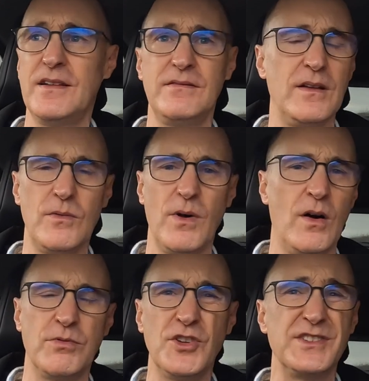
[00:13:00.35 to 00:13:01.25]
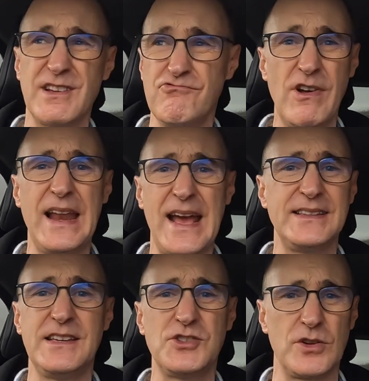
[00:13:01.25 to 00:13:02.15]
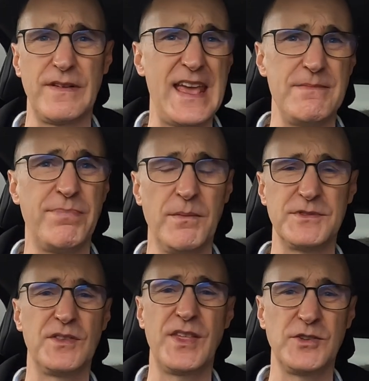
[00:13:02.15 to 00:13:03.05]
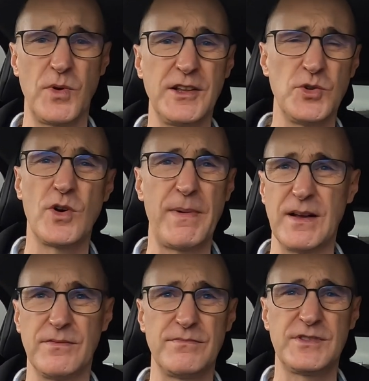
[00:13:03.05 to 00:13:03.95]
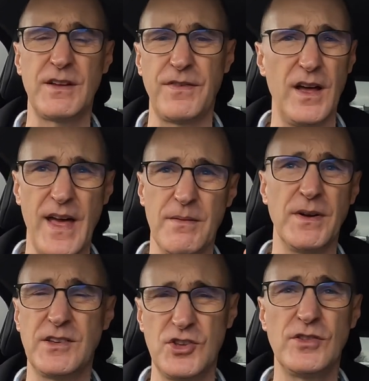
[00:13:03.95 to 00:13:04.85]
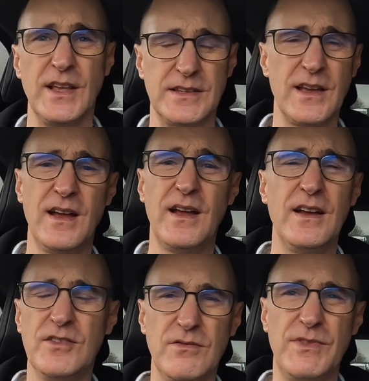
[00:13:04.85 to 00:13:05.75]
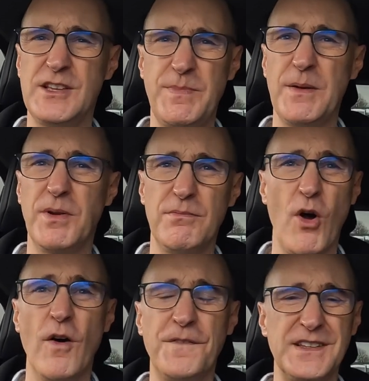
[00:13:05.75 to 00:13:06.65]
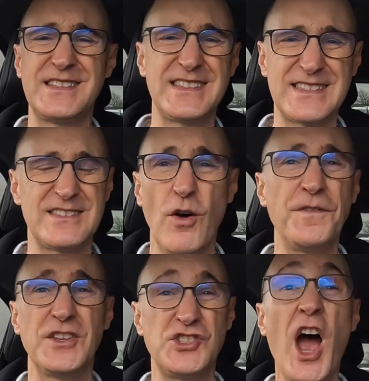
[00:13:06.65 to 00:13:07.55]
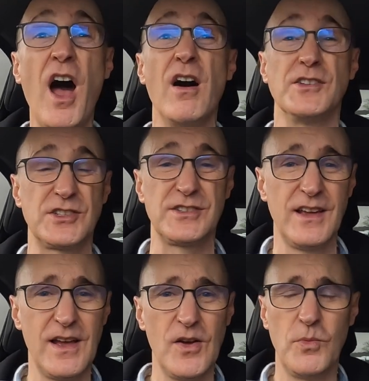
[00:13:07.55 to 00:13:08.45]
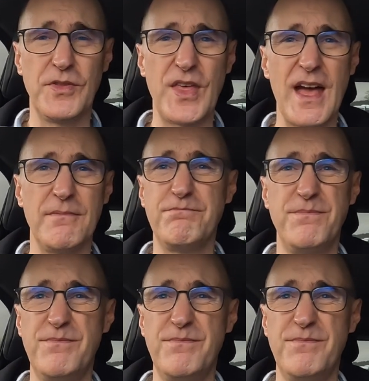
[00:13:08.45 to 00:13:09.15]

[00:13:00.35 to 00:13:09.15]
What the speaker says: and, oh goodness, they're really anti sort of heat pumps and things. When I talk about stuff like that, oh my goodness, these people are off the charts with their